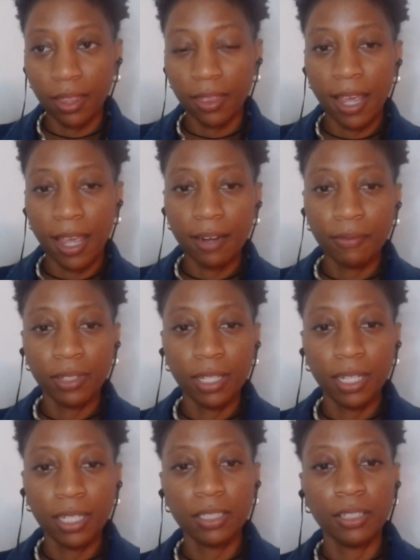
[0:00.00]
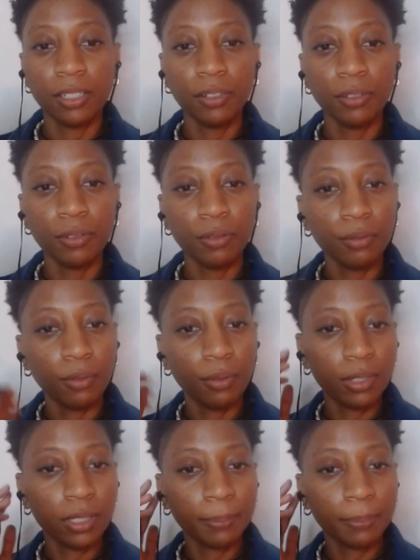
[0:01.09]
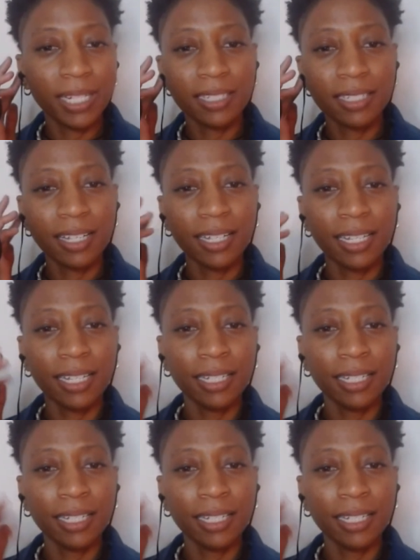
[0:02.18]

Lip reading: that relates to you on because again,